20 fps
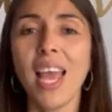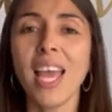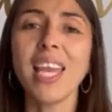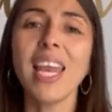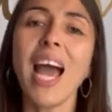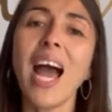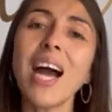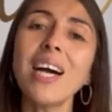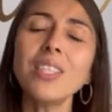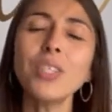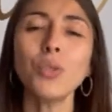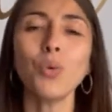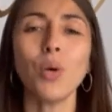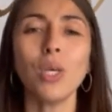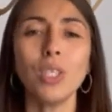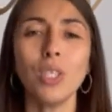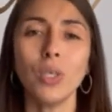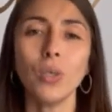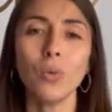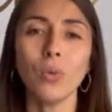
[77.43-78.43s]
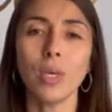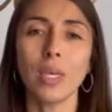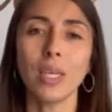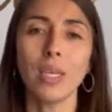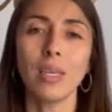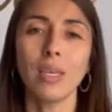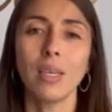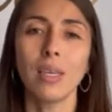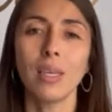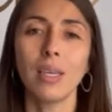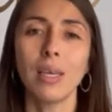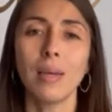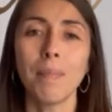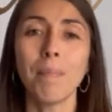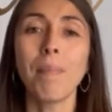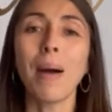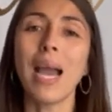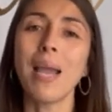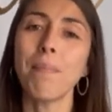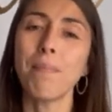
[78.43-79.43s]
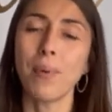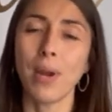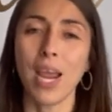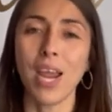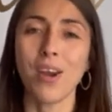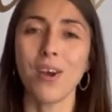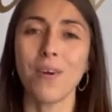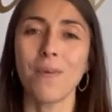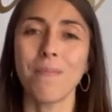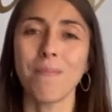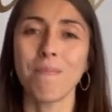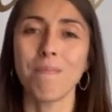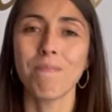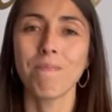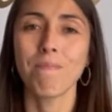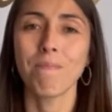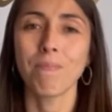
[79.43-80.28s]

And how do I do it? By prayer.